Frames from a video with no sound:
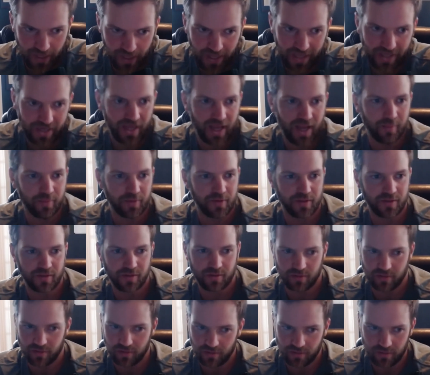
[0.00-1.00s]
bad
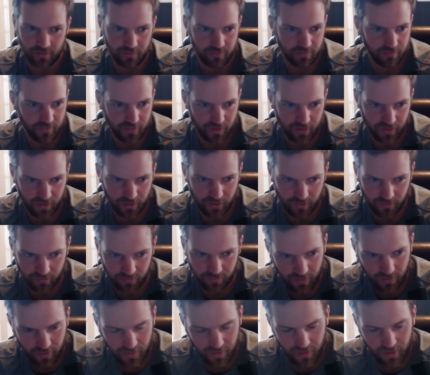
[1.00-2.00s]
happens, or, you know,
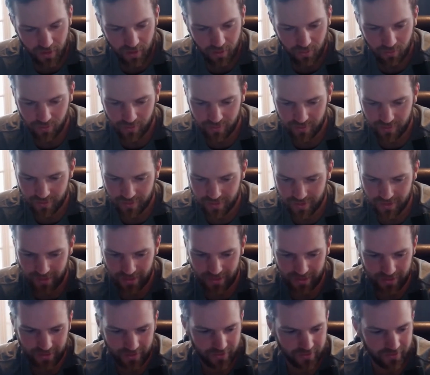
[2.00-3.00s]
whether it's
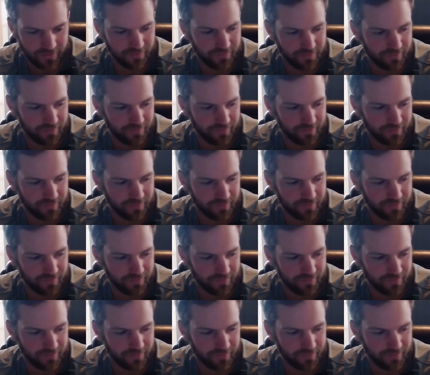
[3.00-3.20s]
like,